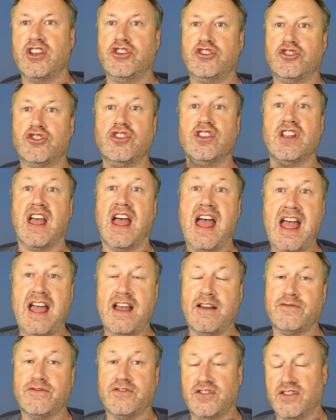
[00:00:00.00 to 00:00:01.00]
you shouldn't
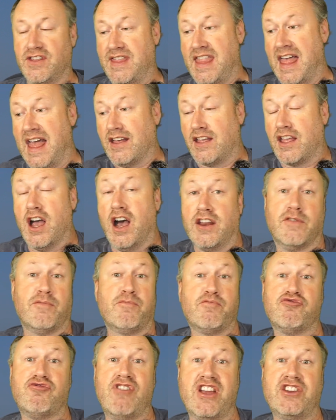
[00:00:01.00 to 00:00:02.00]
have that kind
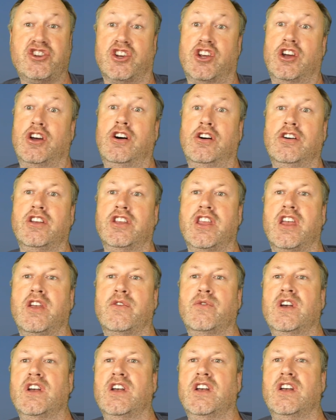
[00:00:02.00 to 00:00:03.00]
of pressure on you,